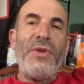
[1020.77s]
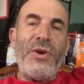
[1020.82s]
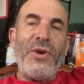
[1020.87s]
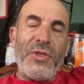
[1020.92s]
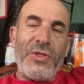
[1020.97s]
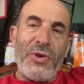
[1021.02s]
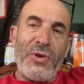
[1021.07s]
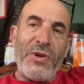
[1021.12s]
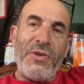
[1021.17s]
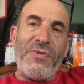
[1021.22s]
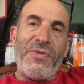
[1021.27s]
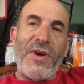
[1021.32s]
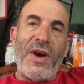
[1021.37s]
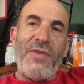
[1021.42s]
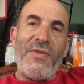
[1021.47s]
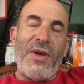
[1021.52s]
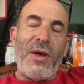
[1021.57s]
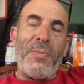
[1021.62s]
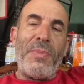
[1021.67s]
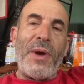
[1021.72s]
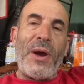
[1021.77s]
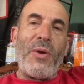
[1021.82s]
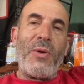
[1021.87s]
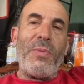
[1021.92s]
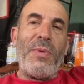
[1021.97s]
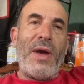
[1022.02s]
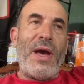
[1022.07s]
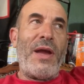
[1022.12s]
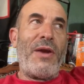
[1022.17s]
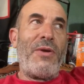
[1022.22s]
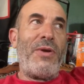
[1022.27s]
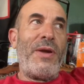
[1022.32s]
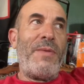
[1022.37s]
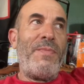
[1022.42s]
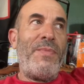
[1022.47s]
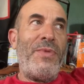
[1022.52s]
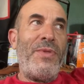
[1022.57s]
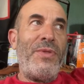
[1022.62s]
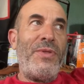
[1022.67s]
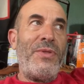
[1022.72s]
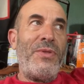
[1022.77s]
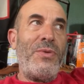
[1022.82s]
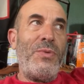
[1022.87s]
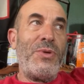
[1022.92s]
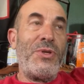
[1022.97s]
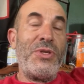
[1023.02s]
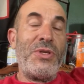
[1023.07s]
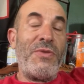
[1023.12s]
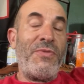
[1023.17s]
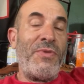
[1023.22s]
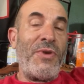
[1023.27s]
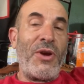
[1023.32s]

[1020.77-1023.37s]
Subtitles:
35 amp hour battery, which is a very